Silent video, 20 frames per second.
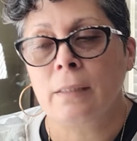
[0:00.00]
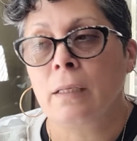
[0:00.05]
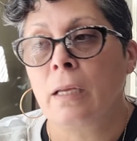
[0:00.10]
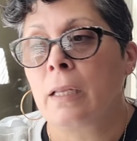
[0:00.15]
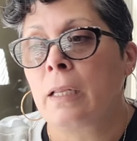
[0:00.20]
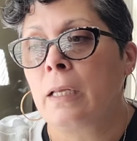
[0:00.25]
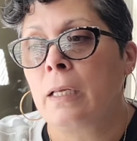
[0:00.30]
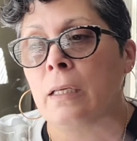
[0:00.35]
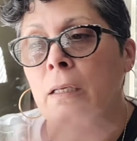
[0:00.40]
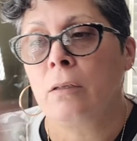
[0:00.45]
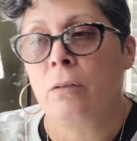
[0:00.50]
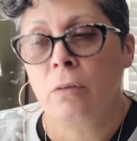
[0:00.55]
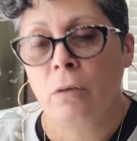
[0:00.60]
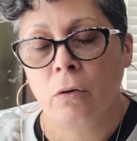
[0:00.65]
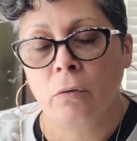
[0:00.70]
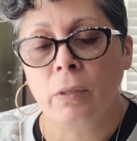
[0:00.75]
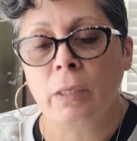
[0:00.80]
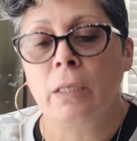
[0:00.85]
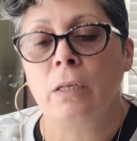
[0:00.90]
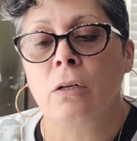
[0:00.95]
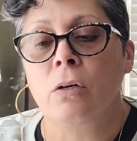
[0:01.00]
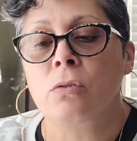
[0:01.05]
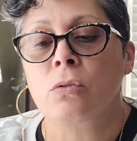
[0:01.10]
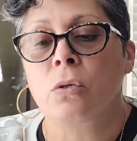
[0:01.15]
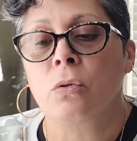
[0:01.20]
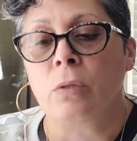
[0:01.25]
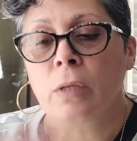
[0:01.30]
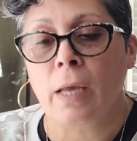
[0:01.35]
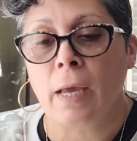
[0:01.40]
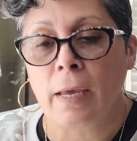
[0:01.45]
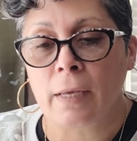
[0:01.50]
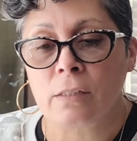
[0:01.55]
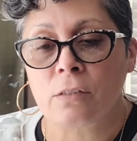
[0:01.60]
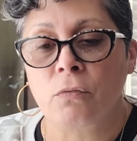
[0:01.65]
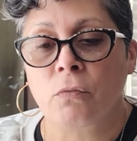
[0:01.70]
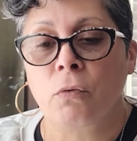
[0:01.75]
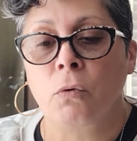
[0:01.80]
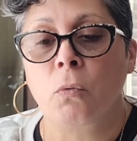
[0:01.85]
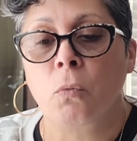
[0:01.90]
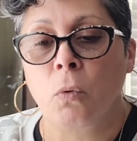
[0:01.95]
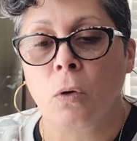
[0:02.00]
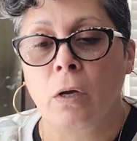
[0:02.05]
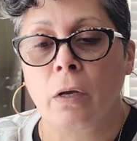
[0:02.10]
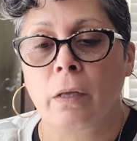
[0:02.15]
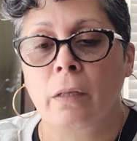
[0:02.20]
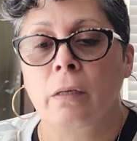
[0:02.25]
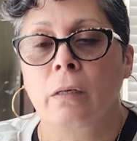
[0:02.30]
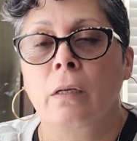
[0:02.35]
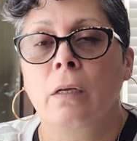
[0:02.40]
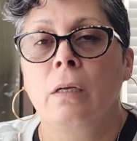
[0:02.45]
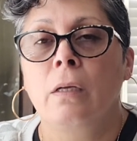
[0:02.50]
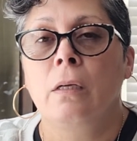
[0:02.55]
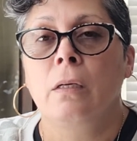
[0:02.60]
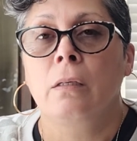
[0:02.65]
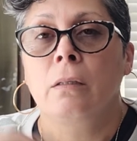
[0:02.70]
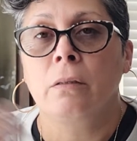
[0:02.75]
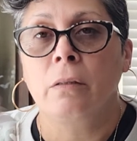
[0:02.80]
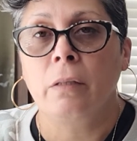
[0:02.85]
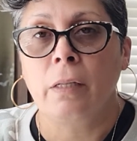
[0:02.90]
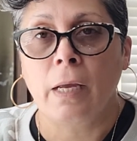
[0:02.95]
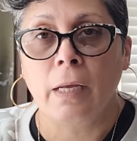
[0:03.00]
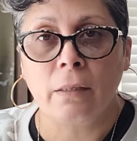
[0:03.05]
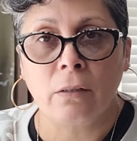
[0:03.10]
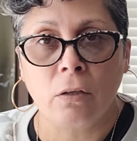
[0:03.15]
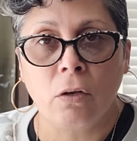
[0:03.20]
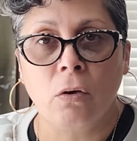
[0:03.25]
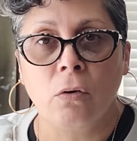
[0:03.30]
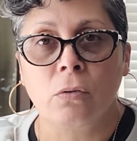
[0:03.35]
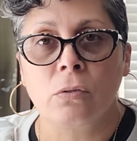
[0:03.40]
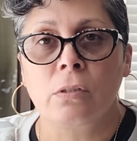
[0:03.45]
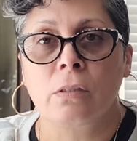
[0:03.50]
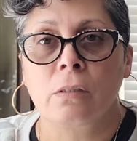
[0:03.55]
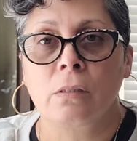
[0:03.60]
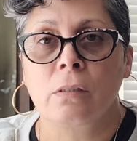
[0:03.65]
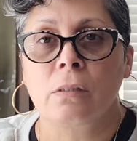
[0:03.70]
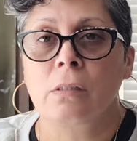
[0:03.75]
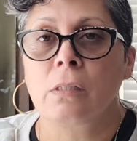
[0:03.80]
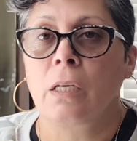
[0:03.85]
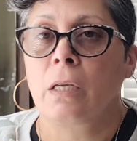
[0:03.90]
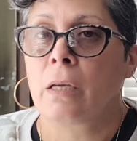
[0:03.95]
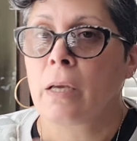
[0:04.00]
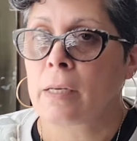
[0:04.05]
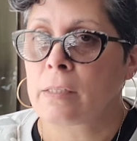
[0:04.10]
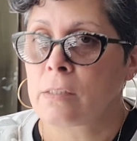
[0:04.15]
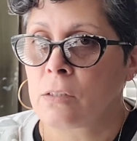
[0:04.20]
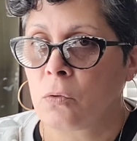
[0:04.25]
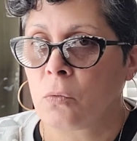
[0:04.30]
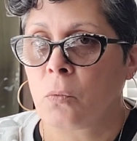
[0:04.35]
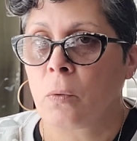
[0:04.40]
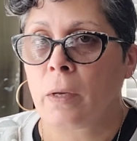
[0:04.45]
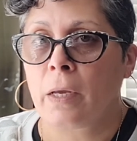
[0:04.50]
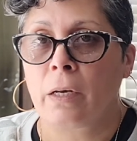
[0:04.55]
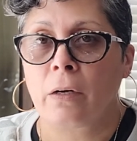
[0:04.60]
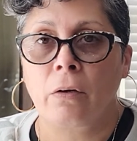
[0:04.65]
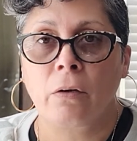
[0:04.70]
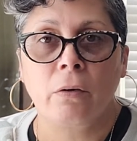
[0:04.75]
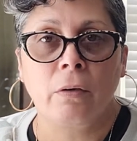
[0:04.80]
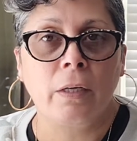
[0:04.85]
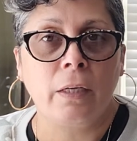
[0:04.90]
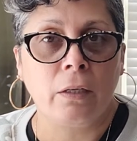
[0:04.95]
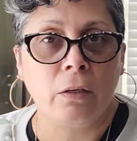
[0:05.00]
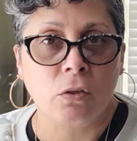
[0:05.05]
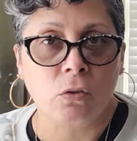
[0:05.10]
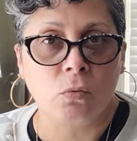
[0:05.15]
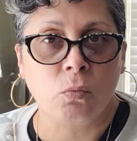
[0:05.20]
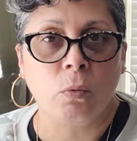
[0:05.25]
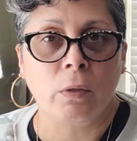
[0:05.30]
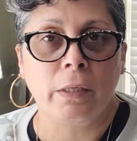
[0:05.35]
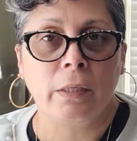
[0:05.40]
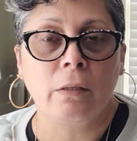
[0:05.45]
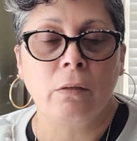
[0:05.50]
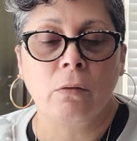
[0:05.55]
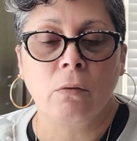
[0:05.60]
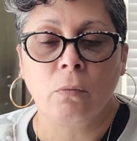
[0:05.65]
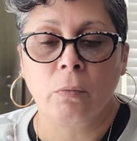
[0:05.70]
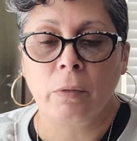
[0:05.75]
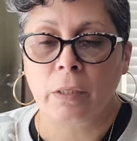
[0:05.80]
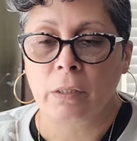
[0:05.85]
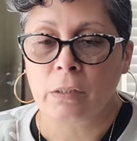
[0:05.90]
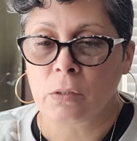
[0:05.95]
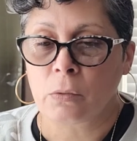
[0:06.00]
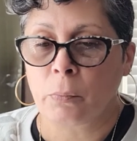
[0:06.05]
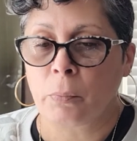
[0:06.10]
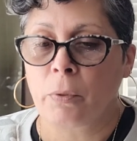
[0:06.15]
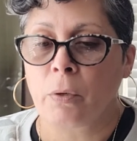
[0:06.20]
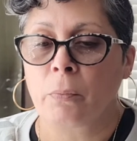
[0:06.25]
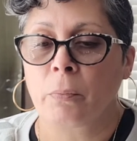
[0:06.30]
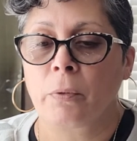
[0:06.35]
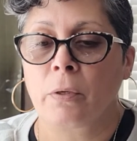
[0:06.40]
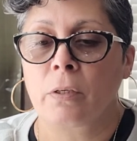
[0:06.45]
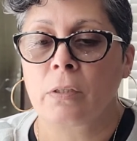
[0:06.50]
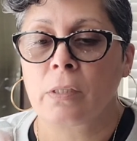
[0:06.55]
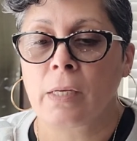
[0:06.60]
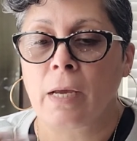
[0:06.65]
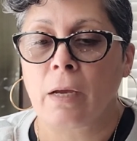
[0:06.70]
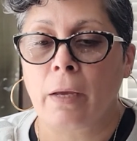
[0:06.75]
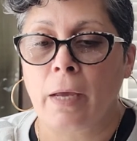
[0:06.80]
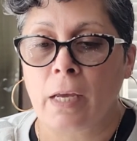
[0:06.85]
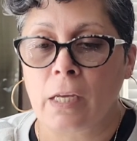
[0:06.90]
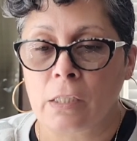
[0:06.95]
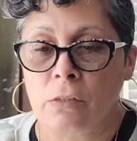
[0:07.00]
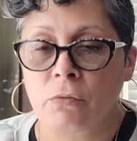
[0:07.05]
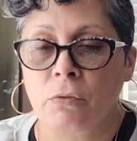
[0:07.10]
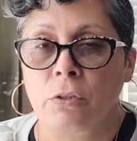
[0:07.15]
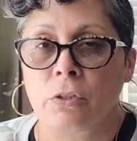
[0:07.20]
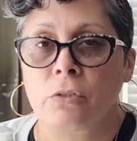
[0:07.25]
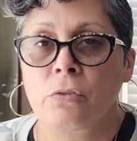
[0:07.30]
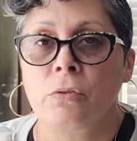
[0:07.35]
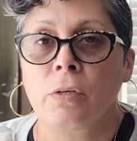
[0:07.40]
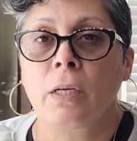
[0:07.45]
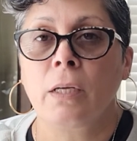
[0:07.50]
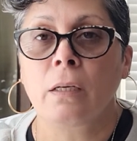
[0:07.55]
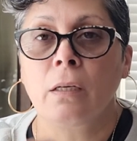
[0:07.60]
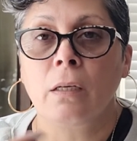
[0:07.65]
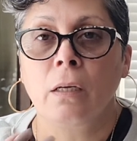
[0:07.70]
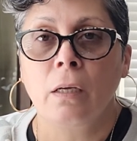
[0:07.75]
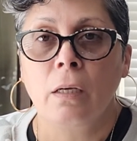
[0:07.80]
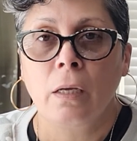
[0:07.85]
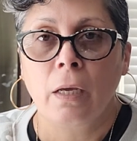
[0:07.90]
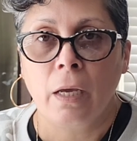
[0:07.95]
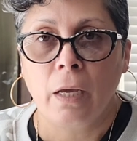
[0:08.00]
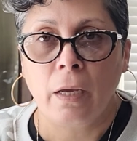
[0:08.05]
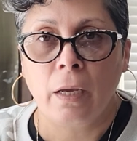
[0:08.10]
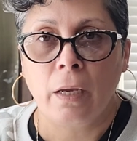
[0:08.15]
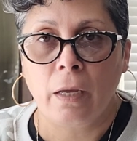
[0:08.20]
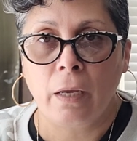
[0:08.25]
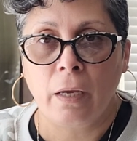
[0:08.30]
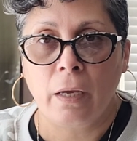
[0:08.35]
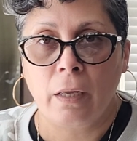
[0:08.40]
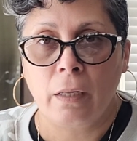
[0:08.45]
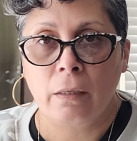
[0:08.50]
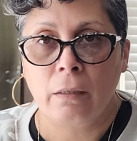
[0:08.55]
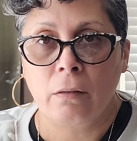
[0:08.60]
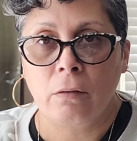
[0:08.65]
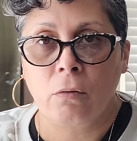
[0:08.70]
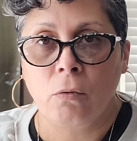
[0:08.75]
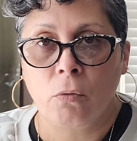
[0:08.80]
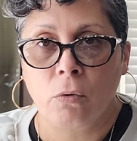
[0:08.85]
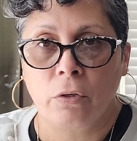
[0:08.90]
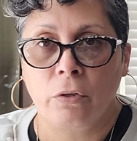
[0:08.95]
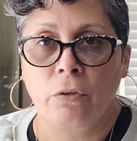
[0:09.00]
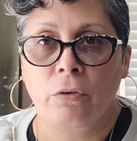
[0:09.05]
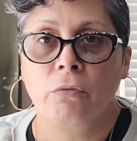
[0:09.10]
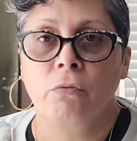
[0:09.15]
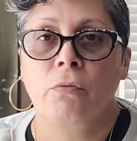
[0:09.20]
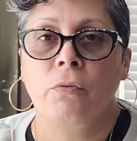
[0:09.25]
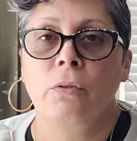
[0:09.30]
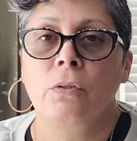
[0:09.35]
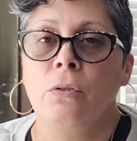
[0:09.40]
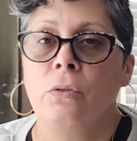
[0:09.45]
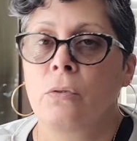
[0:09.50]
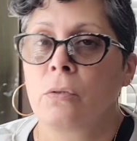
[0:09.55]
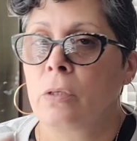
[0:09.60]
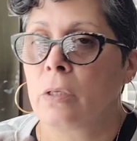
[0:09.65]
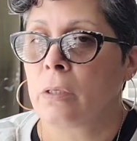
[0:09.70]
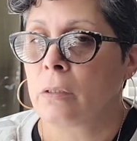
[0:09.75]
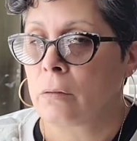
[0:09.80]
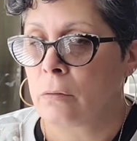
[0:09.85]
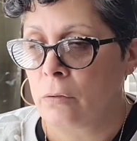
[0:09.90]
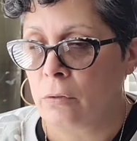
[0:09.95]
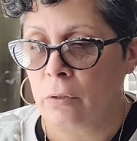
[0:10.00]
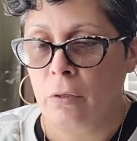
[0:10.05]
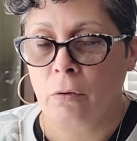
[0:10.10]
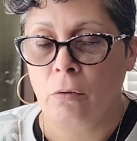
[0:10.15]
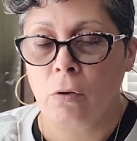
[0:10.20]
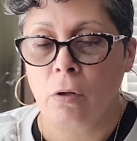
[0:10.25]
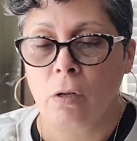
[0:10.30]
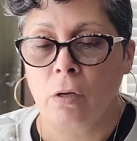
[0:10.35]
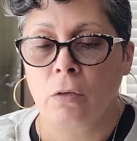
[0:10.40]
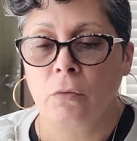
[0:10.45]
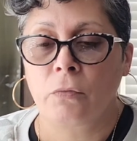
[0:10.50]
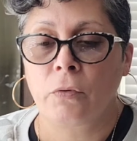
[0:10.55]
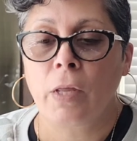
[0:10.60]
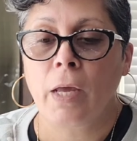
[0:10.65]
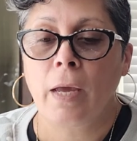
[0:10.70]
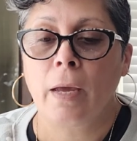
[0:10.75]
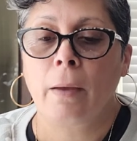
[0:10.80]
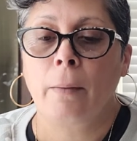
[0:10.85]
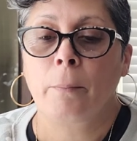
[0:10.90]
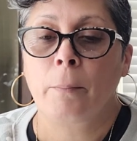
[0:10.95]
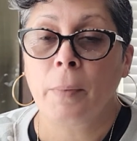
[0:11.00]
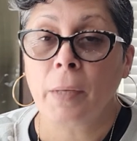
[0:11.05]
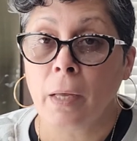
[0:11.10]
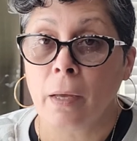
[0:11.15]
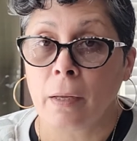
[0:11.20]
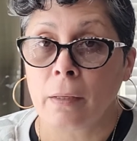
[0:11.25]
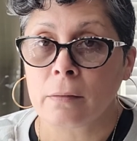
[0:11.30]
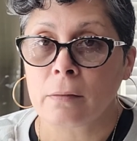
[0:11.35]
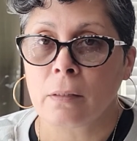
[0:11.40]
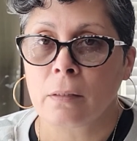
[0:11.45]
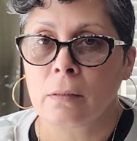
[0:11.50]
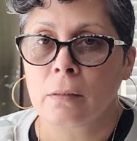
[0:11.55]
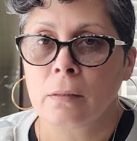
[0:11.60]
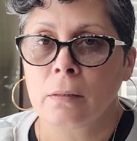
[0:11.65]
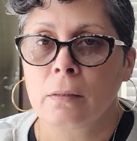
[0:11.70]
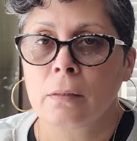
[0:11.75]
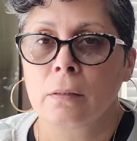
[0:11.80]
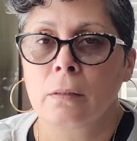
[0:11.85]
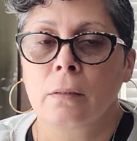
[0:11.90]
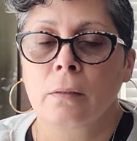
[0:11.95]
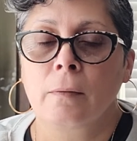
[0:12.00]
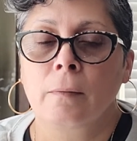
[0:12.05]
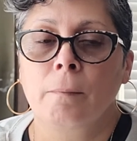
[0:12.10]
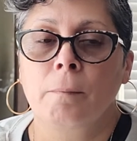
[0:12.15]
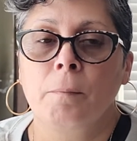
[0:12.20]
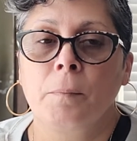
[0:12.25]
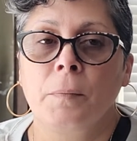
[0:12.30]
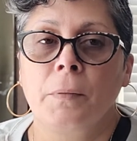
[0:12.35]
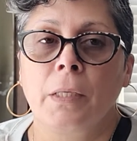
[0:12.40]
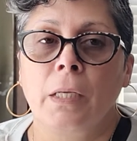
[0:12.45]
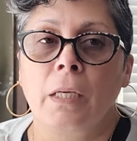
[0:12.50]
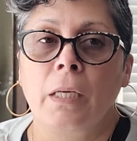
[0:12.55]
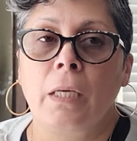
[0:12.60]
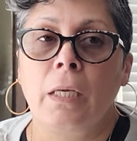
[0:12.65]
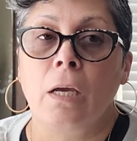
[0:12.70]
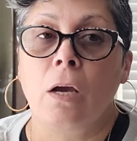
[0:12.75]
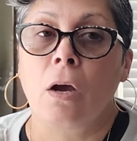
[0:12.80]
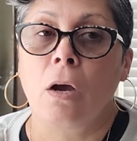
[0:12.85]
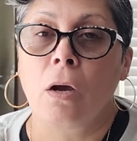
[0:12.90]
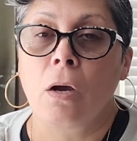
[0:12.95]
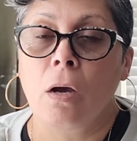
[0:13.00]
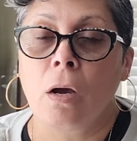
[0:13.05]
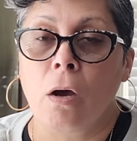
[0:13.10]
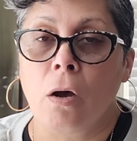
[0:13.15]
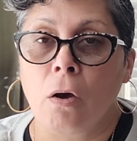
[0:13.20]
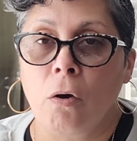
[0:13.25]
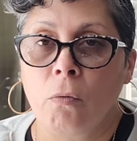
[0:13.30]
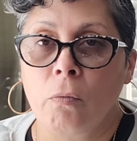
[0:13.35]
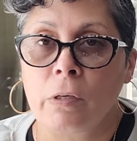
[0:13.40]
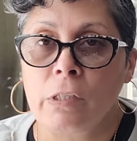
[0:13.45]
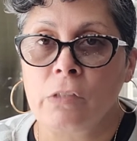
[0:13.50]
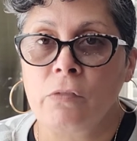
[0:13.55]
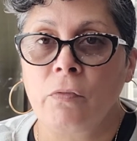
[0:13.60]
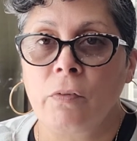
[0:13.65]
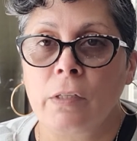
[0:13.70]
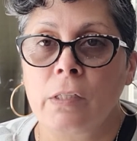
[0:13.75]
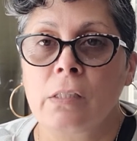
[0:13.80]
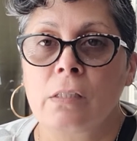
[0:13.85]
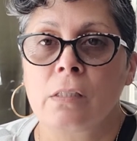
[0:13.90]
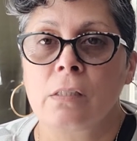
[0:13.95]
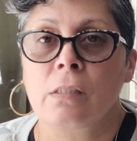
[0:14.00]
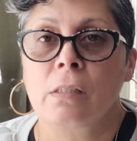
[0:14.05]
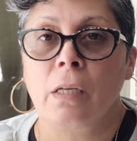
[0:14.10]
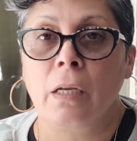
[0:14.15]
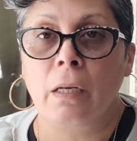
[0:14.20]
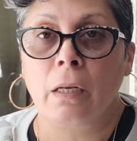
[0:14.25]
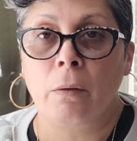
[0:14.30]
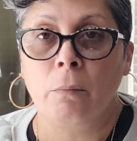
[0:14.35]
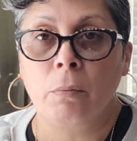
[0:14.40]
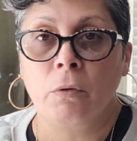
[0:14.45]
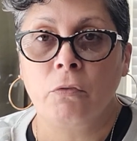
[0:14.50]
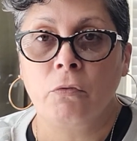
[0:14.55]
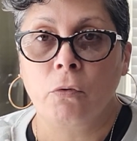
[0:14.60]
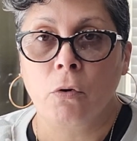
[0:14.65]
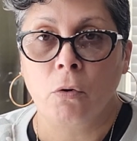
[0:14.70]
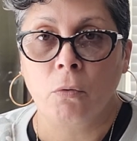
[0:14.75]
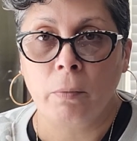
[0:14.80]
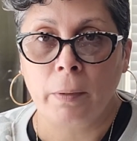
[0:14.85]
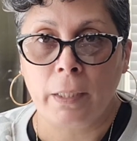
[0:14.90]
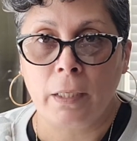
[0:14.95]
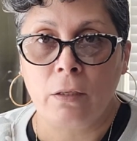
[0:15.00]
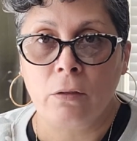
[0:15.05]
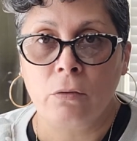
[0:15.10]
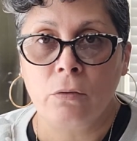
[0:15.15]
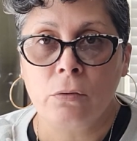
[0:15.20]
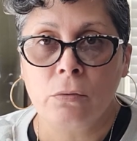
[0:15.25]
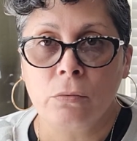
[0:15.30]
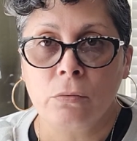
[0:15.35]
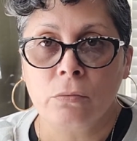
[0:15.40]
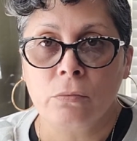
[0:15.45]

that he knows who to ask for what, not the hostess. He asked the waiter. He knows when it's appropriate to ask for your drink and order your food and, all of that. But he always finishes eating before we do.